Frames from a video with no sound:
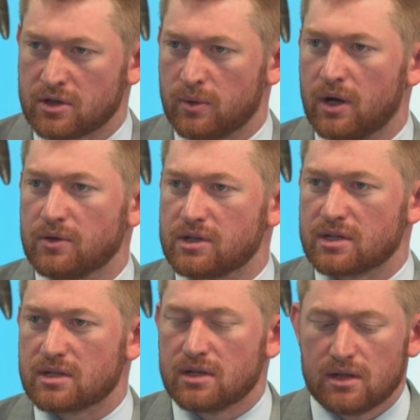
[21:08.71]
So we don't
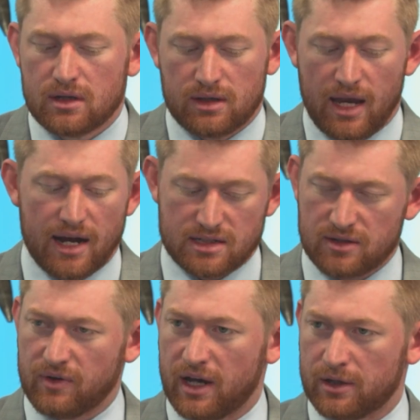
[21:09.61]
just, yeah, it's
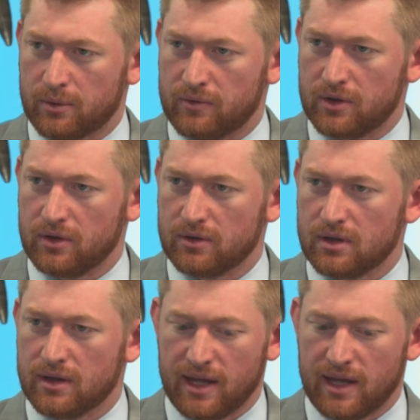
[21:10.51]
divinely revealed.